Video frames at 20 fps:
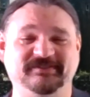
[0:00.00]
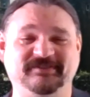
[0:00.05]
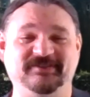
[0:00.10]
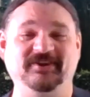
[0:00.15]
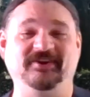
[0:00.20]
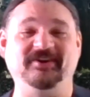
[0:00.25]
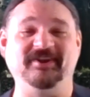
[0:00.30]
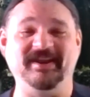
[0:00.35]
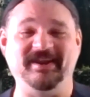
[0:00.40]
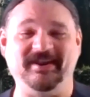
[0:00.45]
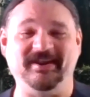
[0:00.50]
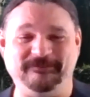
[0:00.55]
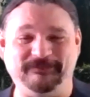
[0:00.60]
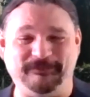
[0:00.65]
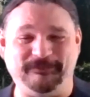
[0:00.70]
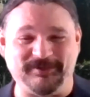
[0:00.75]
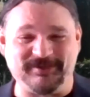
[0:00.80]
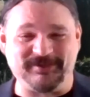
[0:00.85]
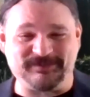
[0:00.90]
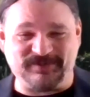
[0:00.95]
during a
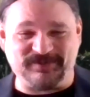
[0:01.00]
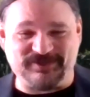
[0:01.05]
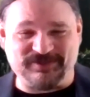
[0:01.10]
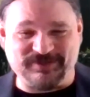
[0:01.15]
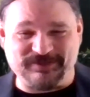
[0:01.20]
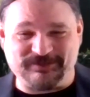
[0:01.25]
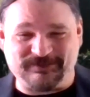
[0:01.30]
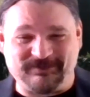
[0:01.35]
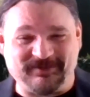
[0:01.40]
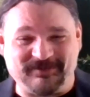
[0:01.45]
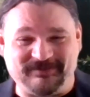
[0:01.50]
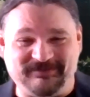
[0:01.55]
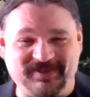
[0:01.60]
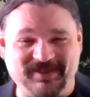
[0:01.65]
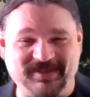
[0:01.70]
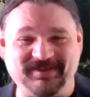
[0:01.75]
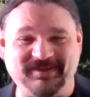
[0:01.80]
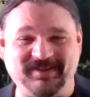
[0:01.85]
force majeure event,